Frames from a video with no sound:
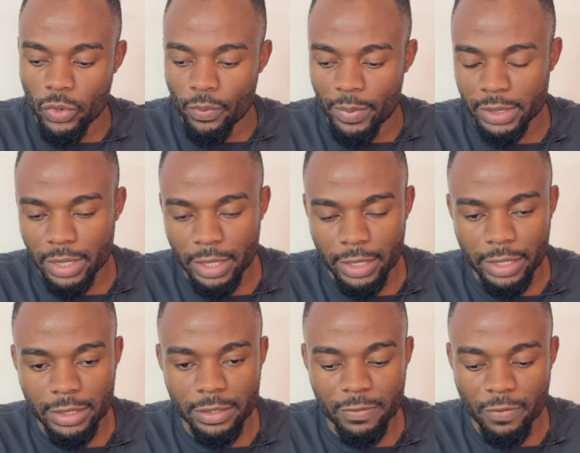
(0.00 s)
basically
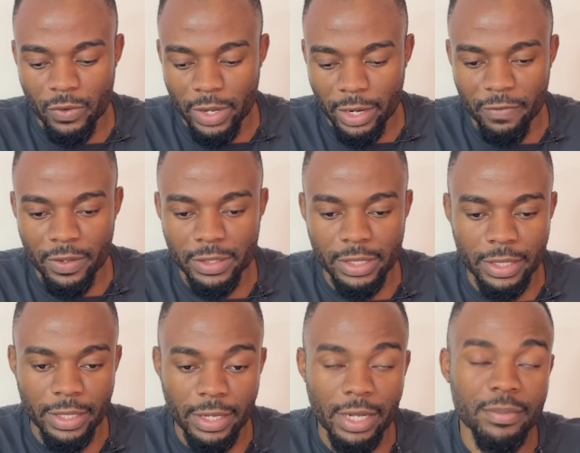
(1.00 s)
that is for graphics and
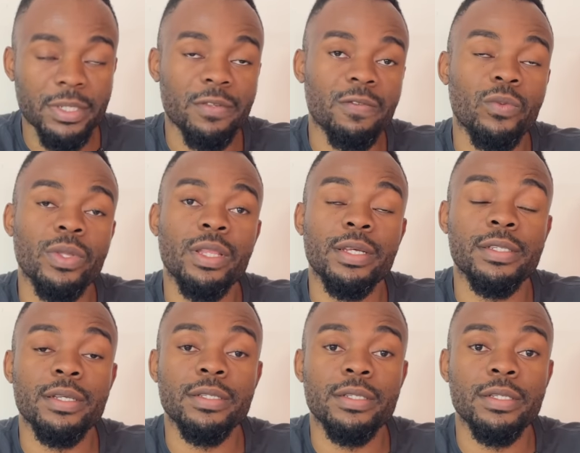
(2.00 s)
then comes in with a
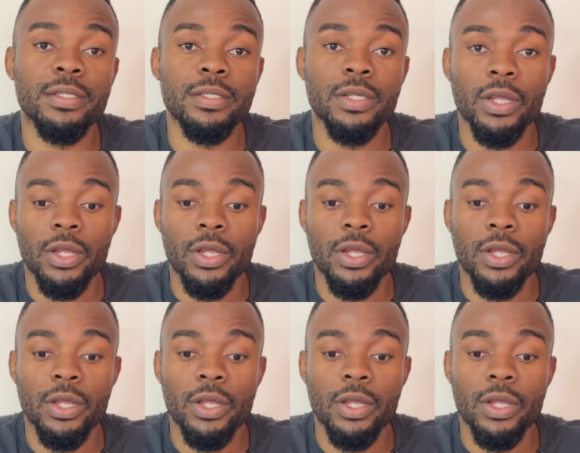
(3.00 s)
16